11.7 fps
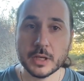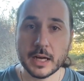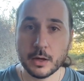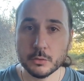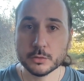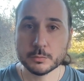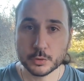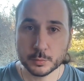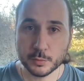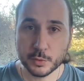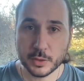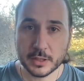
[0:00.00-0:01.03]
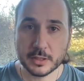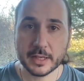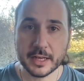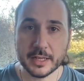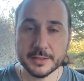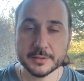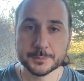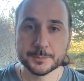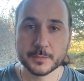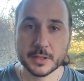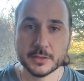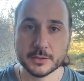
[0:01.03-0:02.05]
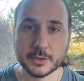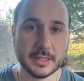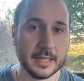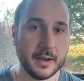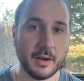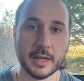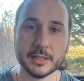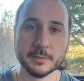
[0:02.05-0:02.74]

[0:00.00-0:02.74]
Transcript: how to brew pu'er guide. So in there I